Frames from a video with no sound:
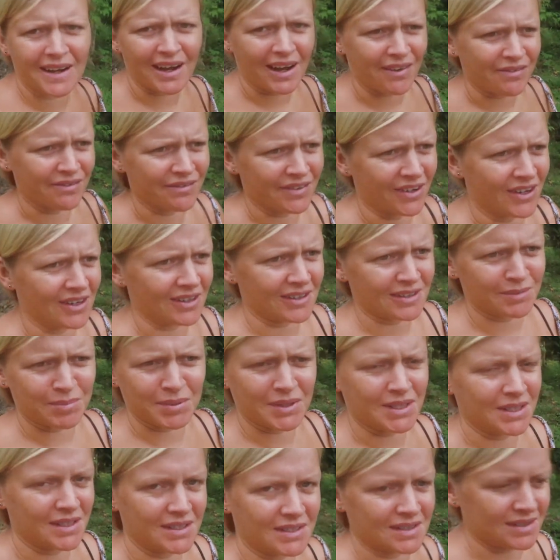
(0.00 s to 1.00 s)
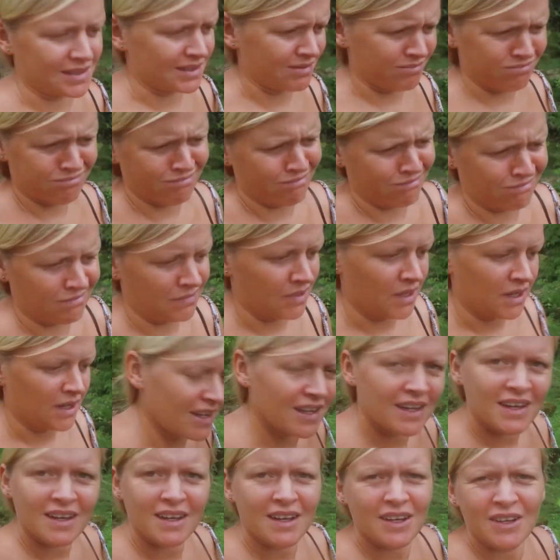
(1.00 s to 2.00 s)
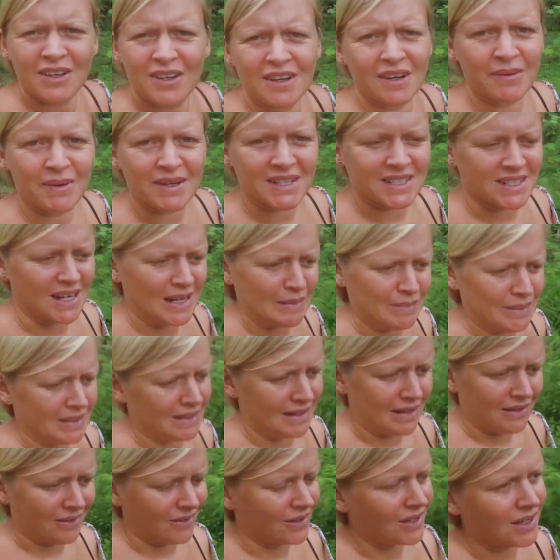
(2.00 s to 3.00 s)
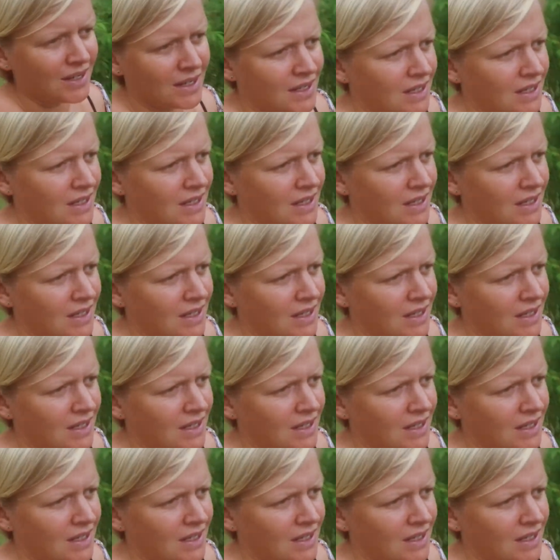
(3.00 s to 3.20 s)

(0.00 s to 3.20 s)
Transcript: I haven't vlogged because you know what it's like by now.